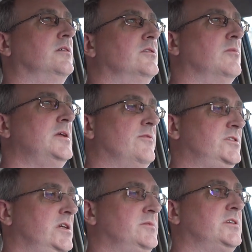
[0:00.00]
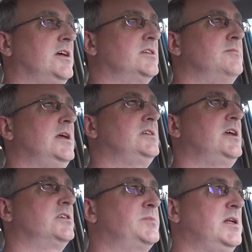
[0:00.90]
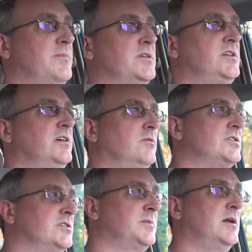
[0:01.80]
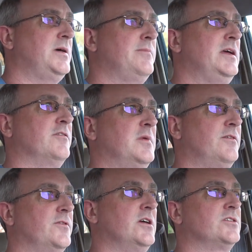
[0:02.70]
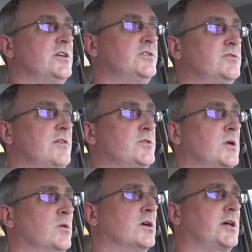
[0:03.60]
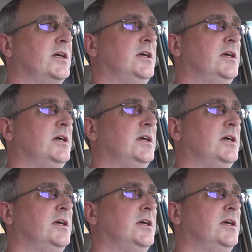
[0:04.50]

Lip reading: Nobody ever seems to like to maintain speed up this hill, which has been a pet peeve of mine for years. I used to drive this way to work.